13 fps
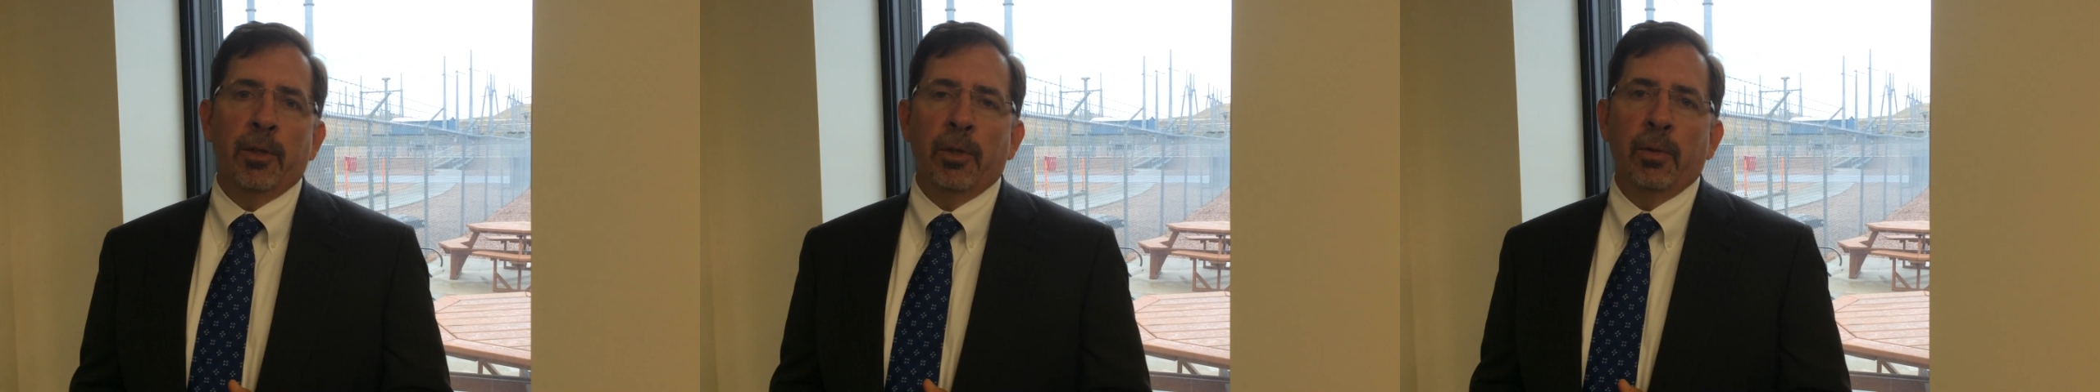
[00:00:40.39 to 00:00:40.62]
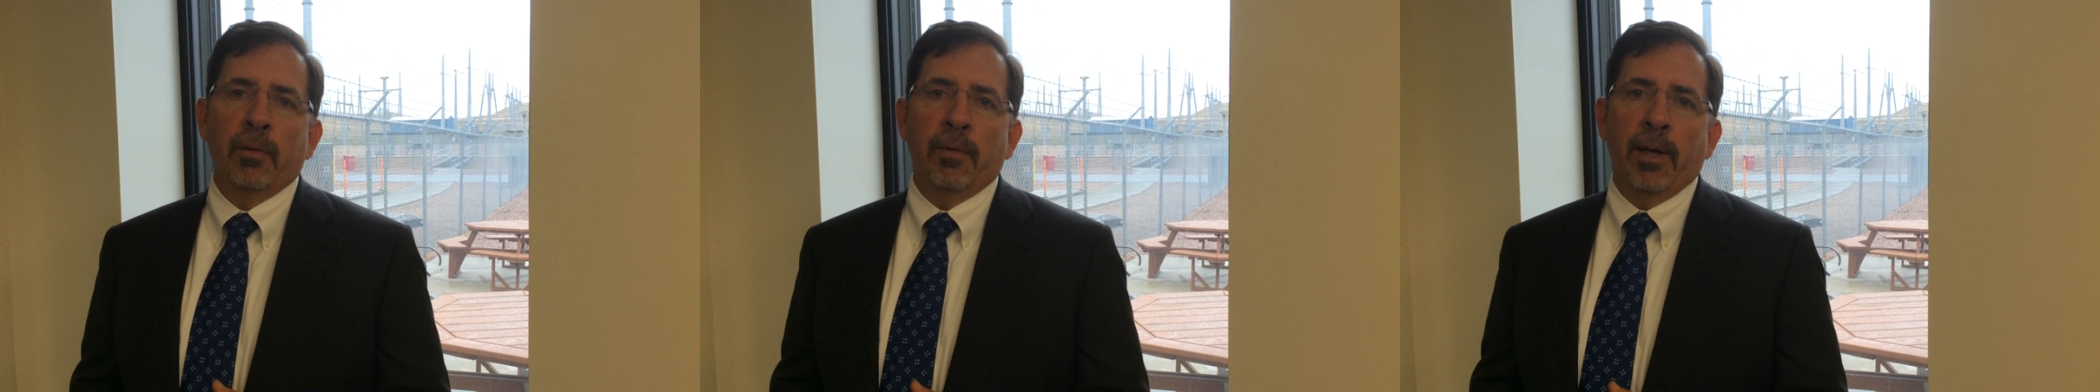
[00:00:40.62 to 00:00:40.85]

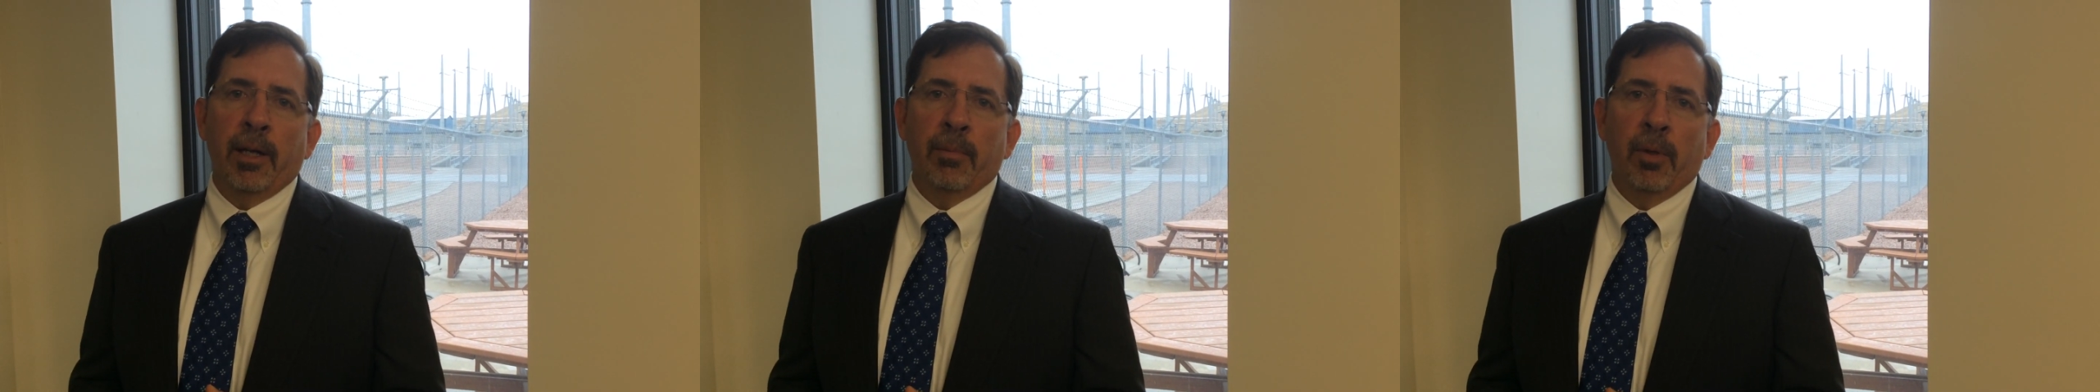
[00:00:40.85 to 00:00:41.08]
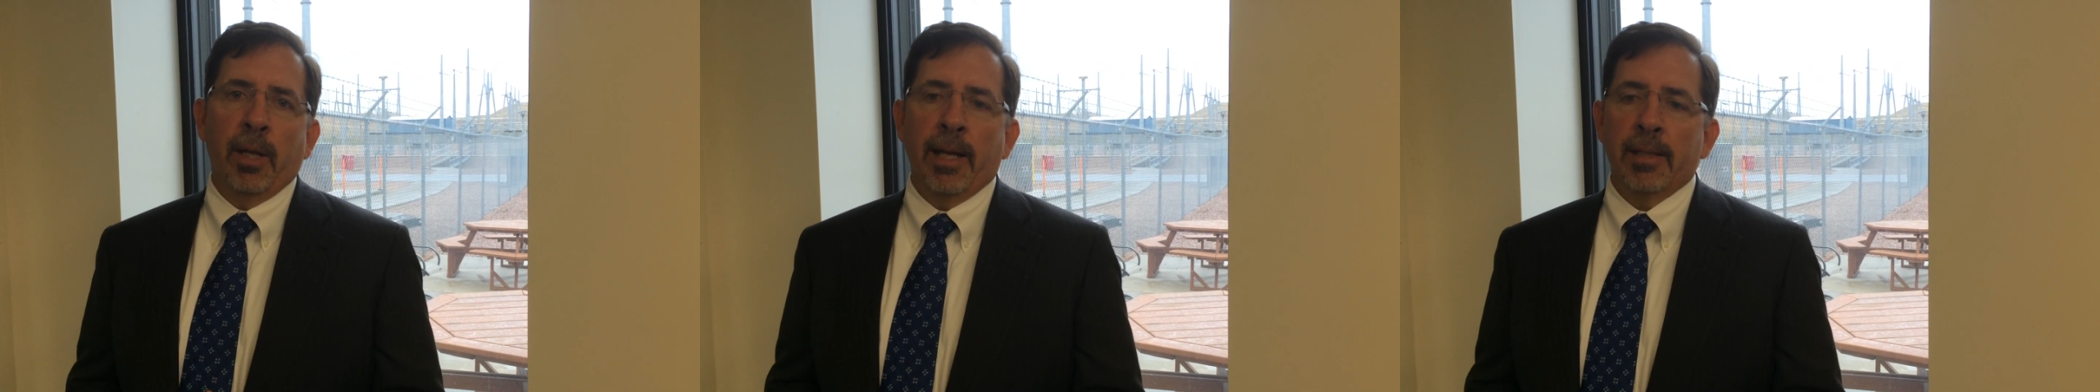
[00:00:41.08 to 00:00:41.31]
into a
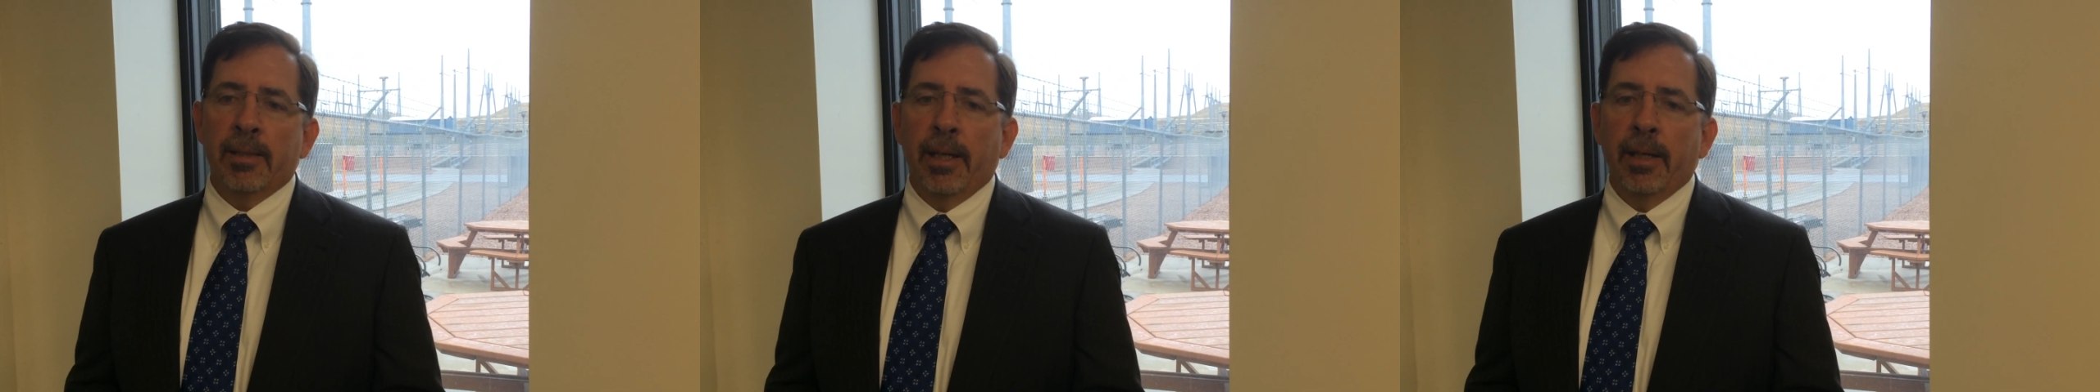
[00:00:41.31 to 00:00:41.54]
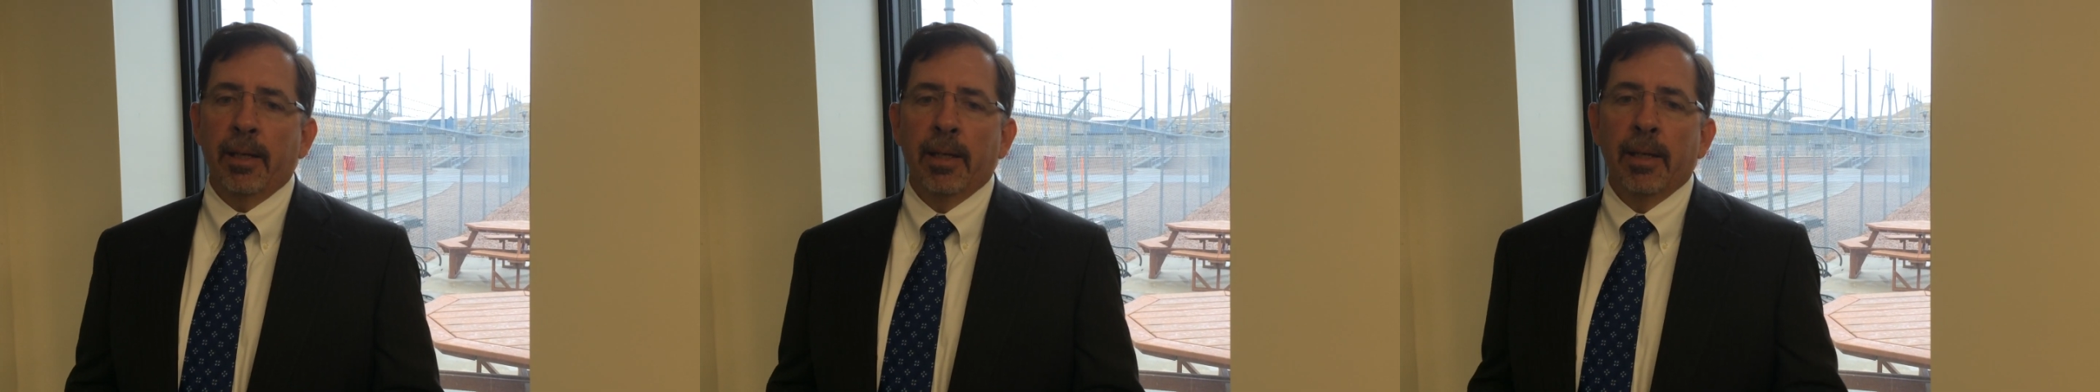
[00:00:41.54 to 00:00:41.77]
valuable
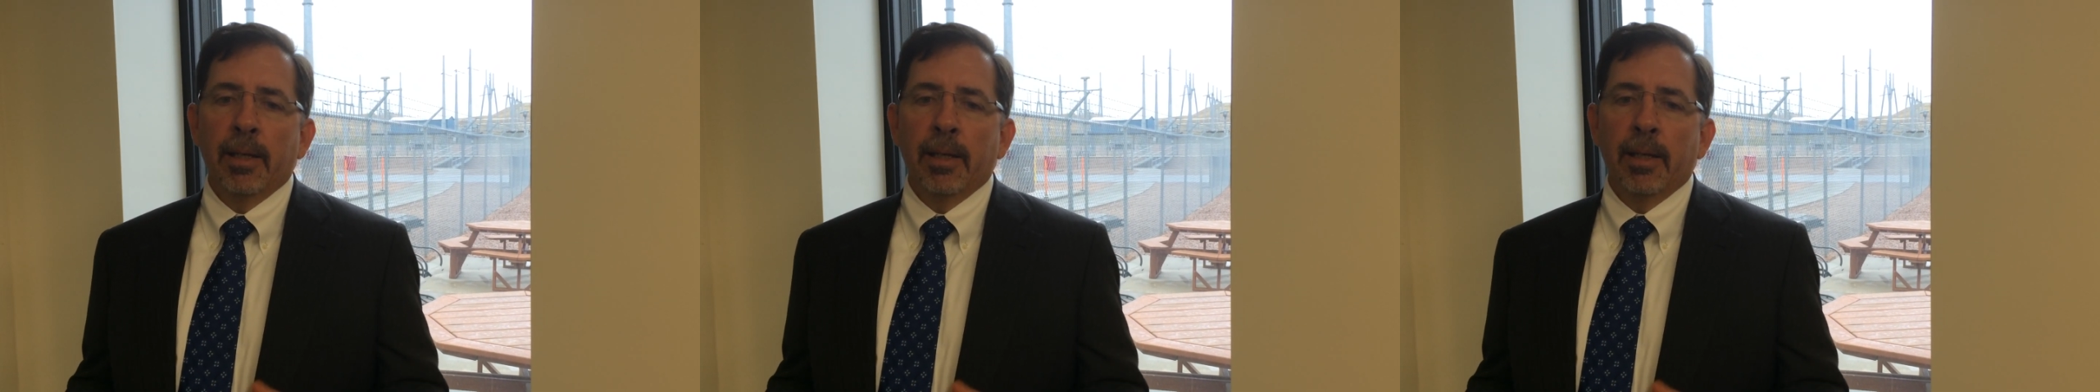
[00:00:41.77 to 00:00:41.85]
asset.